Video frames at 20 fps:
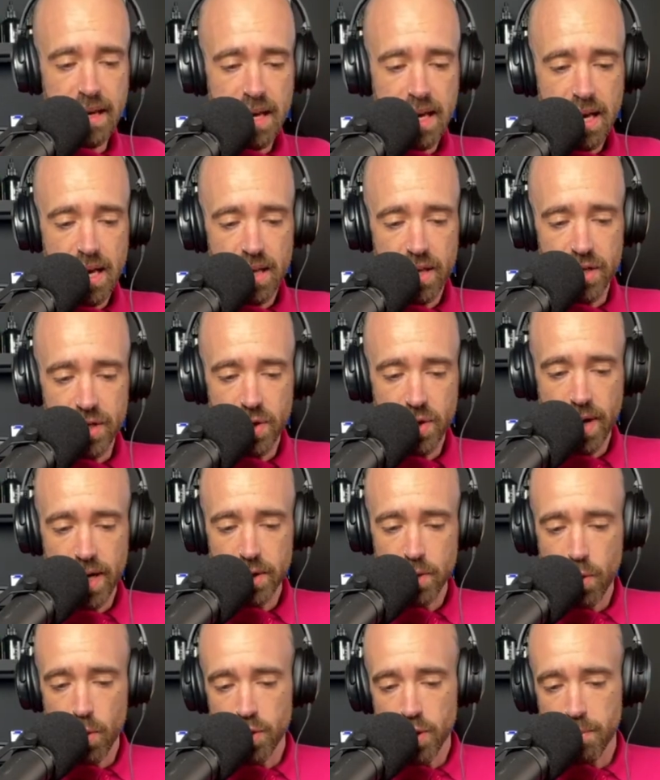The song has
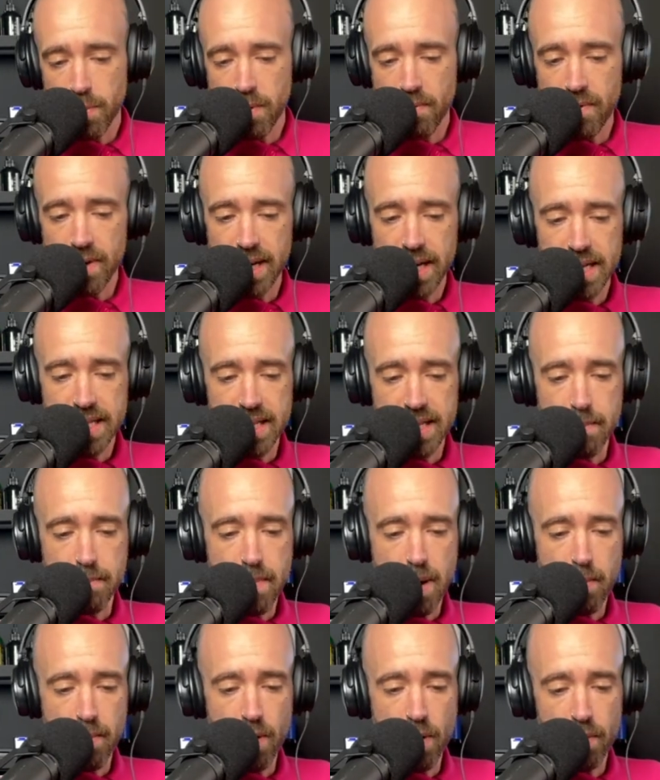also been released in
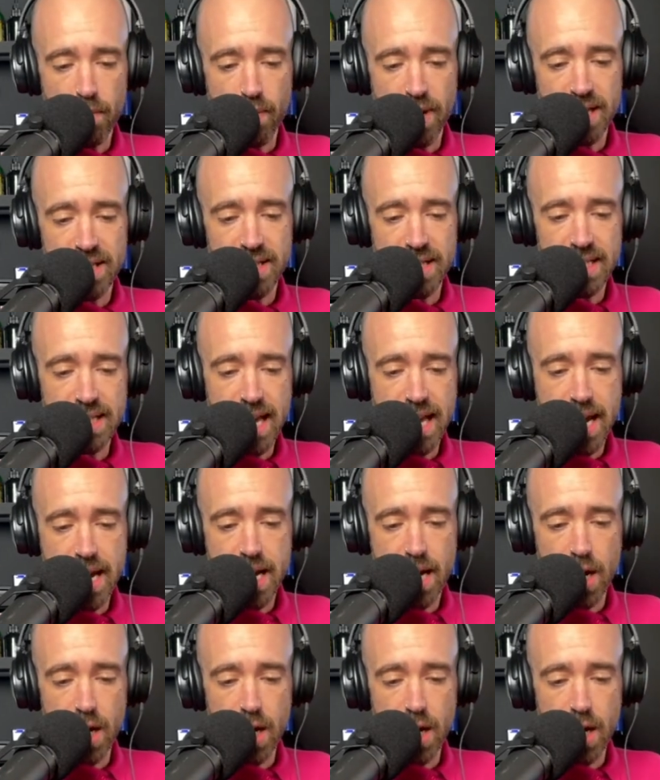memory of Richie Day,